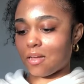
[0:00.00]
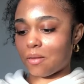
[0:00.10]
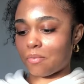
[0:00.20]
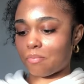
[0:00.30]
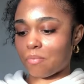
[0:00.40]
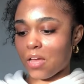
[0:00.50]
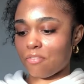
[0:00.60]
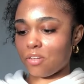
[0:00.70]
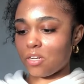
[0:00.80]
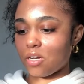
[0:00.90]
Um, I
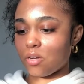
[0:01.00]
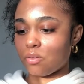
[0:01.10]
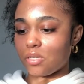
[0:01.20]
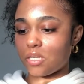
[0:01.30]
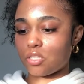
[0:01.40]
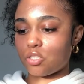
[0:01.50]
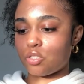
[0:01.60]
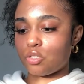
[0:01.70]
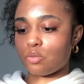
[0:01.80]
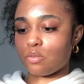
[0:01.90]
figured I'd only get
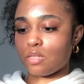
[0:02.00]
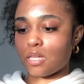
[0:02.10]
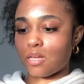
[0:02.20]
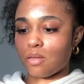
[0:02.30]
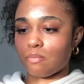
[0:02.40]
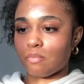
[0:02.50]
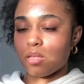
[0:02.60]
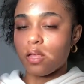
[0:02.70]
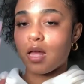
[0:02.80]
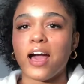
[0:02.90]
two of them.
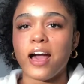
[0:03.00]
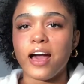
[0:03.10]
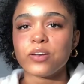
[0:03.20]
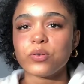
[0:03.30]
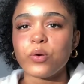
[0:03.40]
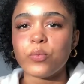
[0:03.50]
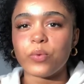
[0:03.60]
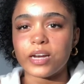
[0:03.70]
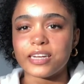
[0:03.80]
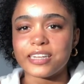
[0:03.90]
I don't know
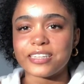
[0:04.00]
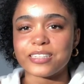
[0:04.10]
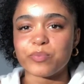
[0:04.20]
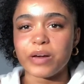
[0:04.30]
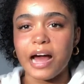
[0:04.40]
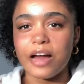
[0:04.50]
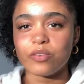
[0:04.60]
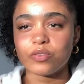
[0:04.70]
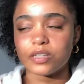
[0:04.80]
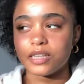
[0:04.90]
what it is, but I
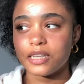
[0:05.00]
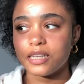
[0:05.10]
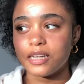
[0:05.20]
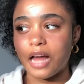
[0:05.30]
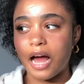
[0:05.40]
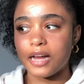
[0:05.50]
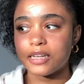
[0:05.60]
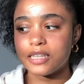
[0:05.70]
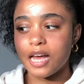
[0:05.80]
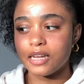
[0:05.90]
really, I
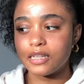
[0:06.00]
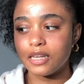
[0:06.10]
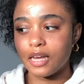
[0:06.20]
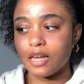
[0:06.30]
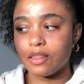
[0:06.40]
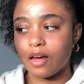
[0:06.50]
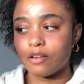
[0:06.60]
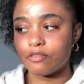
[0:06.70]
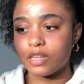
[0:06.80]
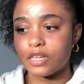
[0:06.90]
tend to get a lot
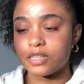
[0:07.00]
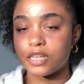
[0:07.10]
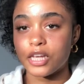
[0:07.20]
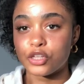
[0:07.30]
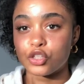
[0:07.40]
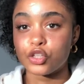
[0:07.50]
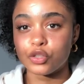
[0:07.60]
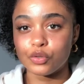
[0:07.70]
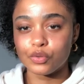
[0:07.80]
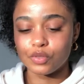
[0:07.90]
of things in
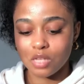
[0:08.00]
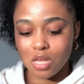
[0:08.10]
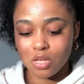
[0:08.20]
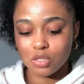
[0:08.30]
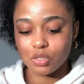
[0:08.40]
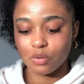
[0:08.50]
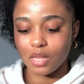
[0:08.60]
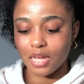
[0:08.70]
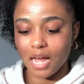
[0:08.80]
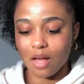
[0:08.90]
twos. So
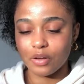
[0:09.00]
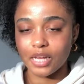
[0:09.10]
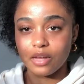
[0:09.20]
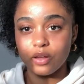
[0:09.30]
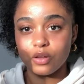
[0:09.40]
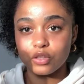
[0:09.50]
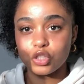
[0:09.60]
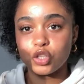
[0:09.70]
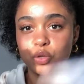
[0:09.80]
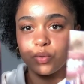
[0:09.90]
like I'll get
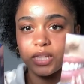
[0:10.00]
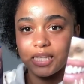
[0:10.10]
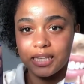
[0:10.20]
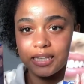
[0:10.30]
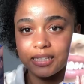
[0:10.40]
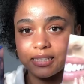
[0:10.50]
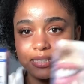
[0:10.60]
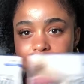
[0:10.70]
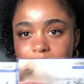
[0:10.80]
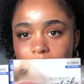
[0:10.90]
two of these.
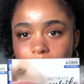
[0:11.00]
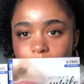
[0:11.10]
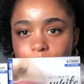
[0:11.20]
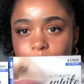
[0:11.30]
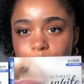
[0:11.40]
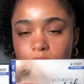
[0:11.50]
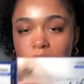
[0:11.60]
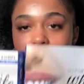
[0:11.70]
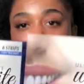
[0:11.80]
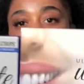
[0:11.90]
Um, these are